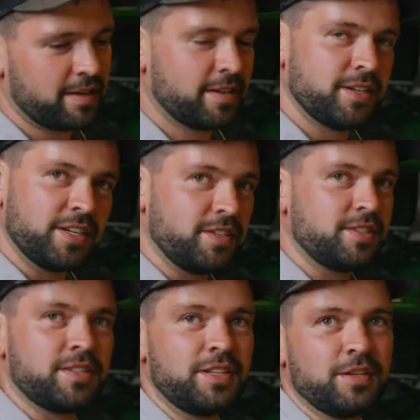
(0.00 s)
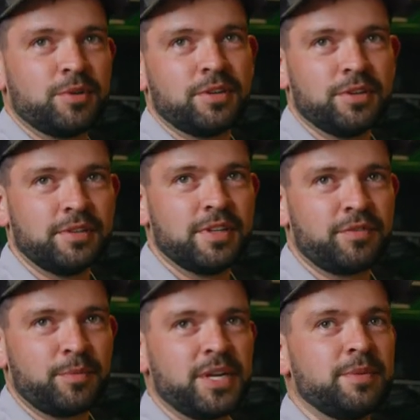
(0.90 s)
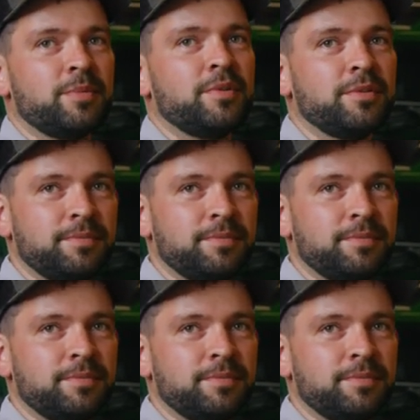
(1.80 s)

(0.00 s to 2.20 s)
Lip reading: You get to see the world, different people.